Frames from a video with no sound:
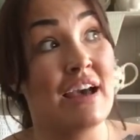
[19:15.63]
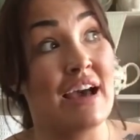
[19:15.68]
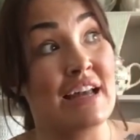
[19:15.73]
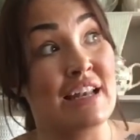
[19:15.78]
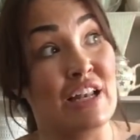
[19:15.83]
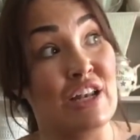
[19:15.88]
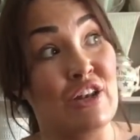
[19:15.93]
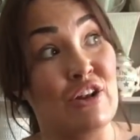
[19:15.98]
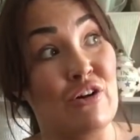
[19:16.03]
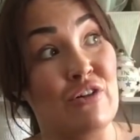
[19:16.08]

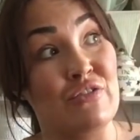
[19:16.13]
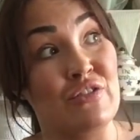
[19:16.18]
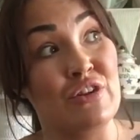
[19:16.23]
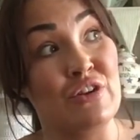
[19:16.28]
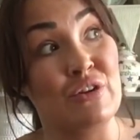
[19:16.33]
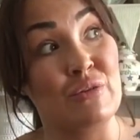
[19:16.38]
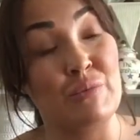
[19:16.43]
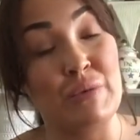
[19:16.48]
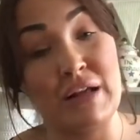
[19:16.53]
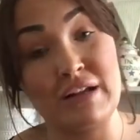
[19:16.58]
and a lot of the
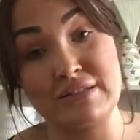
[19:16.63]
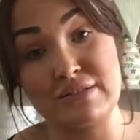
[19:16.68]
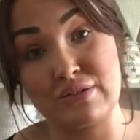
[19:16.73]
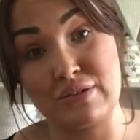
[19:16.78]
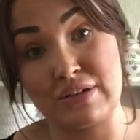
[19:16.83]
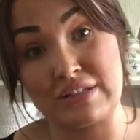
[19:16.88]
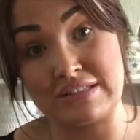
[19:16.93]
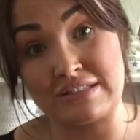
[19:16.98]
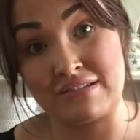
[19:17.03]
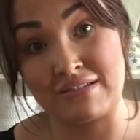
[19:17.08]
new plug
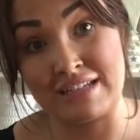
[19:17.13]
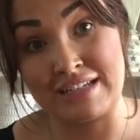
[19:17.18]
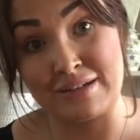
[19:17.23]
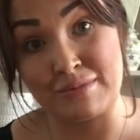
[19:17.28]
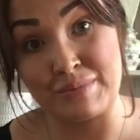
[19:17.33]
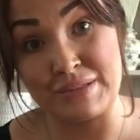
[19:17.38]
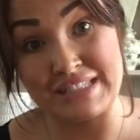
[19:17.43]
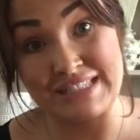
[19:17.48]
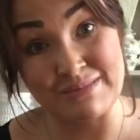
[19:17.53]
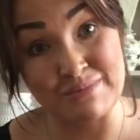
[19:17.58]
sockets are a little
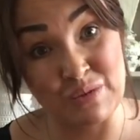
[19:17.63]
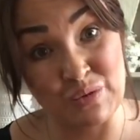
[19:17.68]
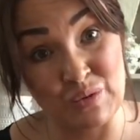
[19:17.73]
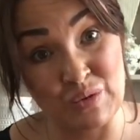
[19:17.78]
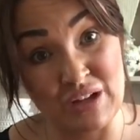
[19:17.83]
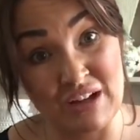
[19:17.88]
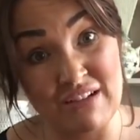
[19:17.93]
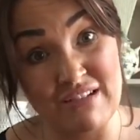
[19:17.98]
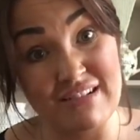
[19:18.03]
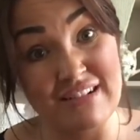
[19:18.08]
bit
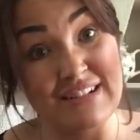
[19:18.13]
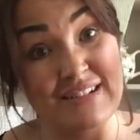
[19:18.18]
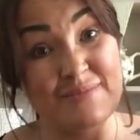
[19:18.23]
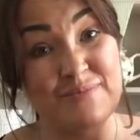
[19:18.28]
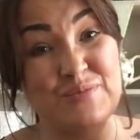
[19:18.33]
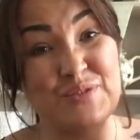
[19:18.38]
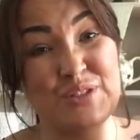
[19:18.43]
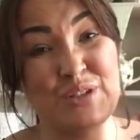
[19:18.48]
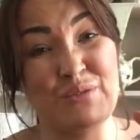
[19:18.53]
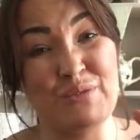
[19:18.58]
smaller,
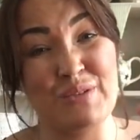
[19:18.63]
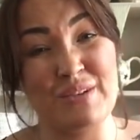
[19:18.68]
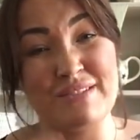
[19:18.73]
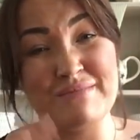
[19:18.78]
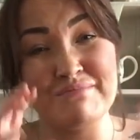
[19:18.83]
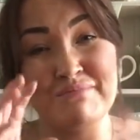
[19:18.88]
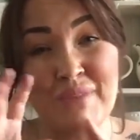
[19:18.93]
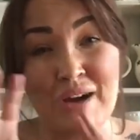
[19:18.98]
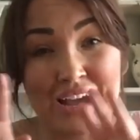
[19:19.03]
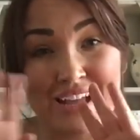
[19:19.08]
so
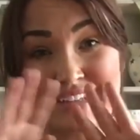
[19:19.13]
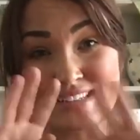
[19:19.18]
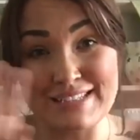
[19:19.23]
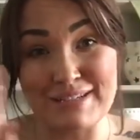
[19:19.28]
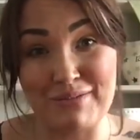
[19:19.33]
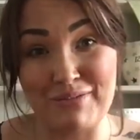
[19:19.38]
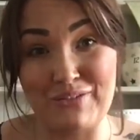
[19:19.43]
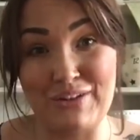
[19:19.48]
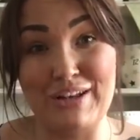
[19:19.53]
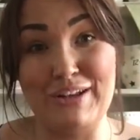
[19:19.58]
might end
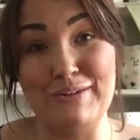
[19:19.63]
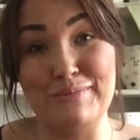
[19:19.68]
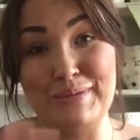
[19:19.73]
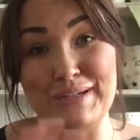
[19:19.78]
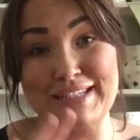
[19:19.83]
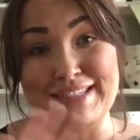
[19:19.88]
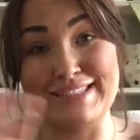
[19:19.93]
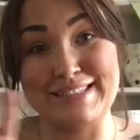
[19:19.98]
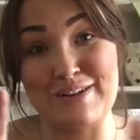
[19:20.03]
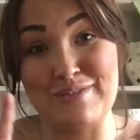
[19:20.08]
up with a little
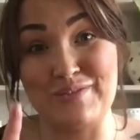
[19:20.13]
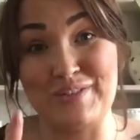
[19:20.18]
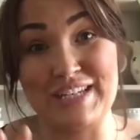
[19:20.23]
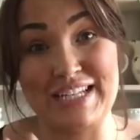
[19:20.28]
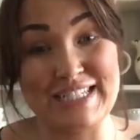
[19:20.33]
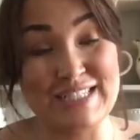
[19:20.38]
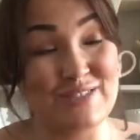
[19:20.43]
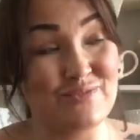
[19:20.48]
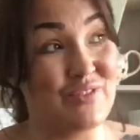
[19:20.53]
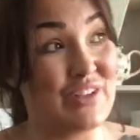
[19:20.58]
bit of stuff that
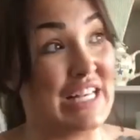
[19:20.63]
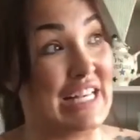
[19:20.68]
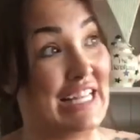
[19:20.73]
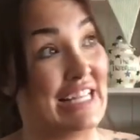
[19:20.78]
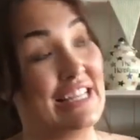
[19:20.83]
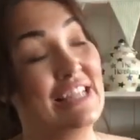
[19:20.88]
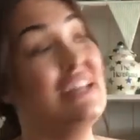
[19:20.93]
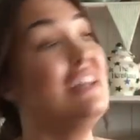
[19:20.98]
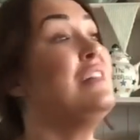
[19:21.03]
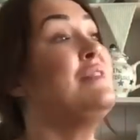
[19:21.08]
needs
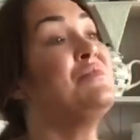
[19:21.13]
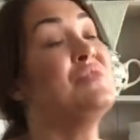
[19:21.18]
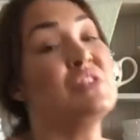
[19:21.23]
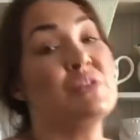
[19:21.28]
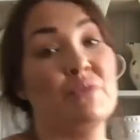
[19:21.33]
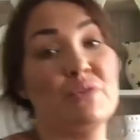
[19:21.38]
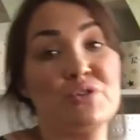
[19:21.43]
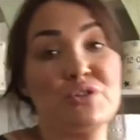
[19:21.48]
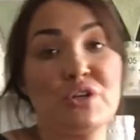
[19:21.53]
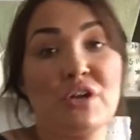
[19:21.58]
filling.
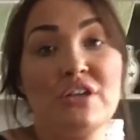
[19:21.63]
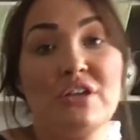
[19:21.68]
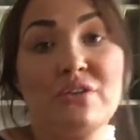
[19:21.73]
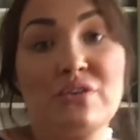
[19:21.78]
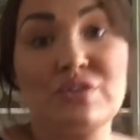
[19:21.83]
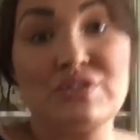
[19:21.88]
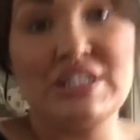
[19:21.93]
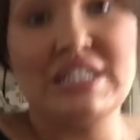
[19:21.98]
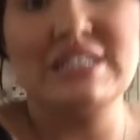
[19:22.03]
So I'll show you, because